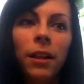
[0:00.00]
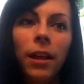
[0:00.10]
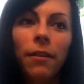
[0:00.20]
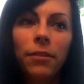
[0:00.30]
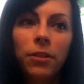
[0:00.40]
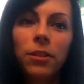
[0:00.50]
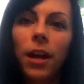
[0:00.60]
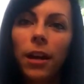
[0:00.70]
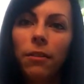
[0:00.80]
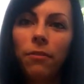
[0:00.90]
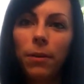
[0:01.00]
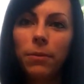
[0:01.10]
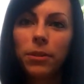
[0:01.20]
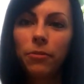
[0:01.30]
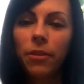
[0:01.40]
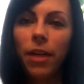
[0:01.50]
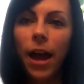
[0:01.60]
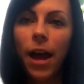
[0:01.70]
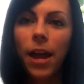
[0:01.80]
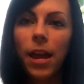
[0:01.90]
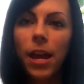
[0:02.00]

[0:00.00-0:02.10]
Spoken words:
lavender's kind of famous for that.